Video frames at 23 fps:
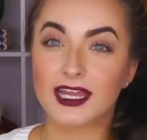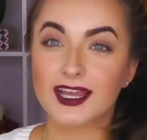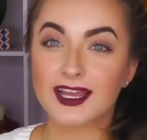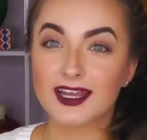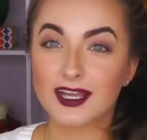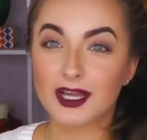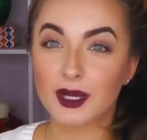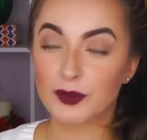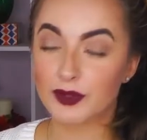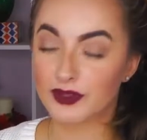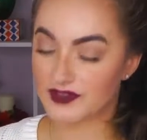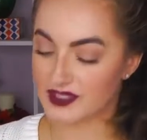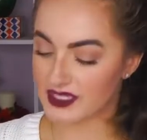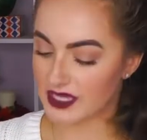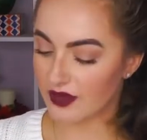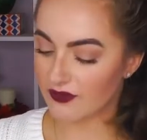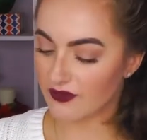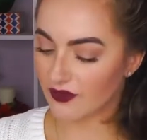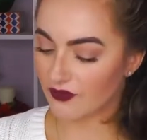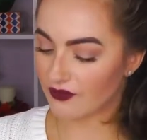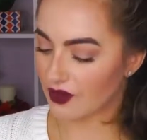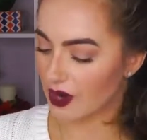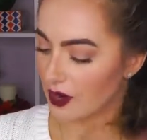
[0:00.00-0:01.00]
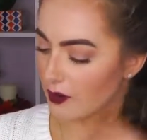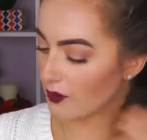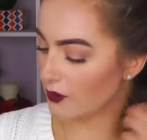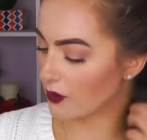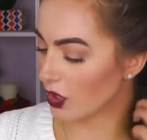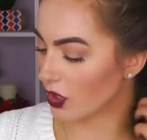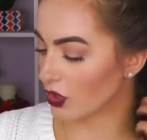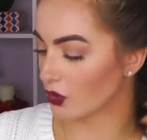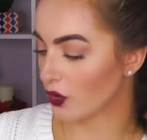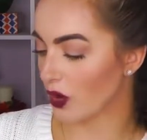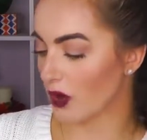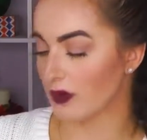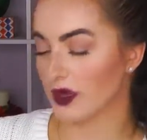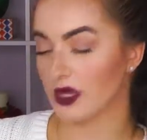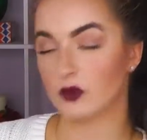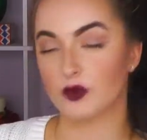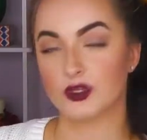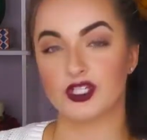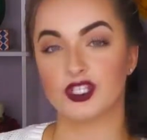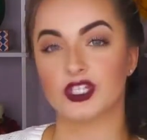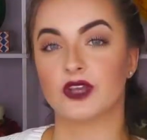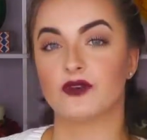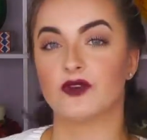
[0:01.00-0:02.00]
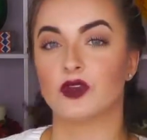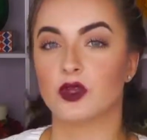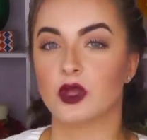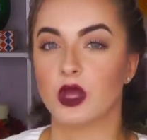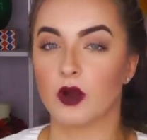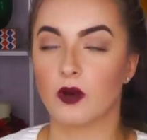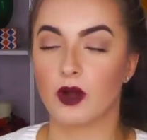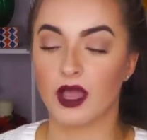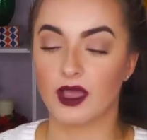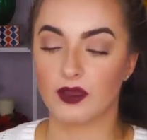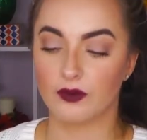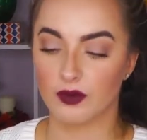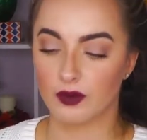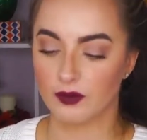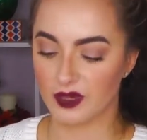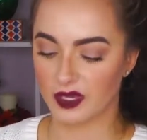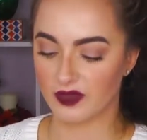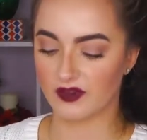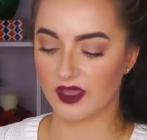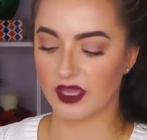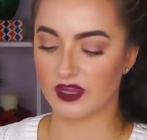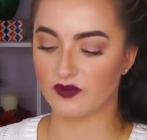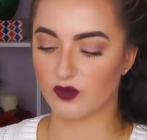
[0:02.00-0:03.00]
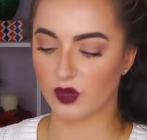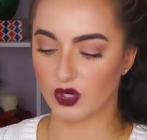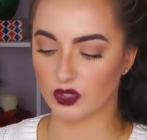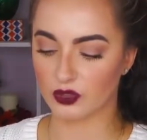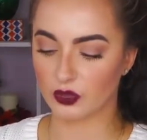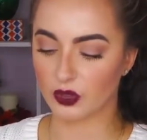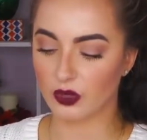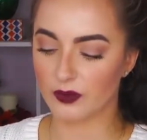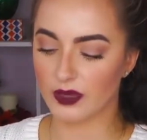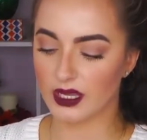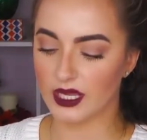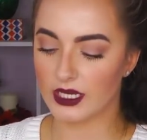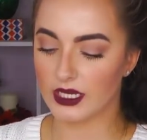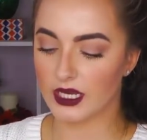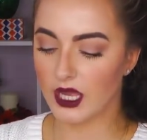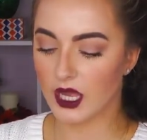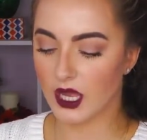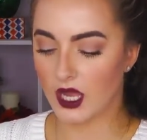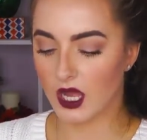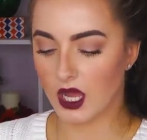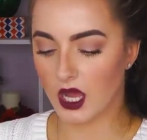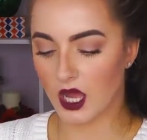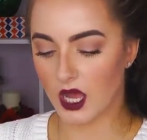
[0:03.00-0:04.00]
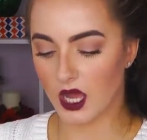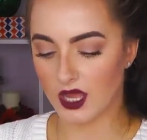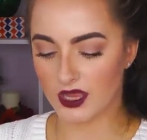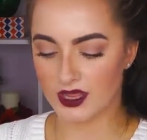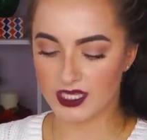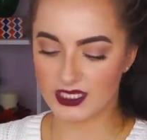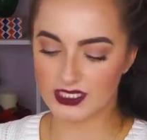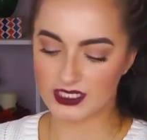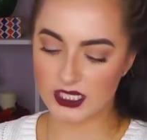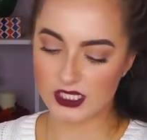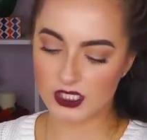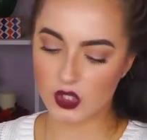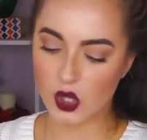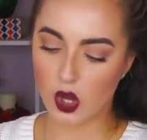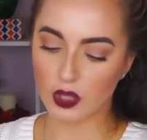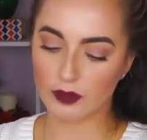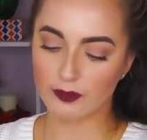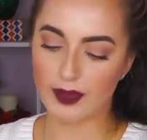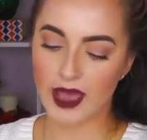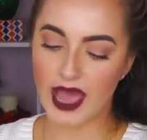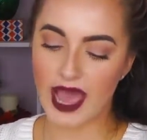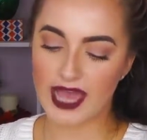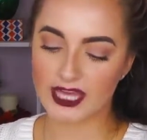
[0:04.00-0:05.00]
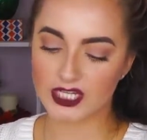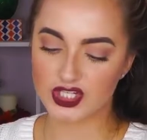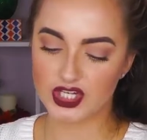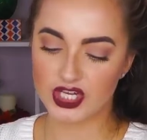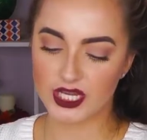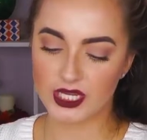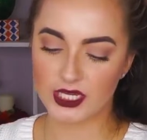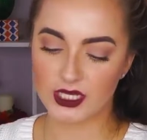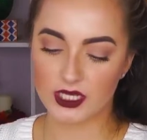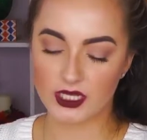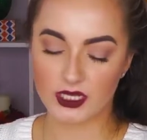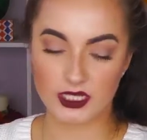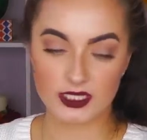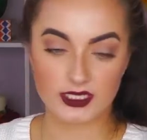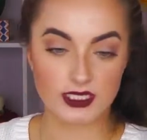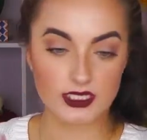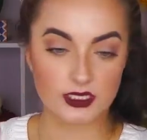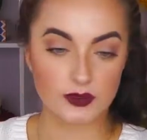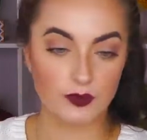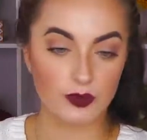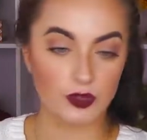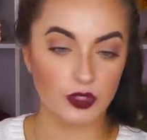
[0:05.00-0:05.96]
I got a couple of stuff from Merle Norman, which, if you know, I'm a big fan of Merle Norman. This is called Passion. This is a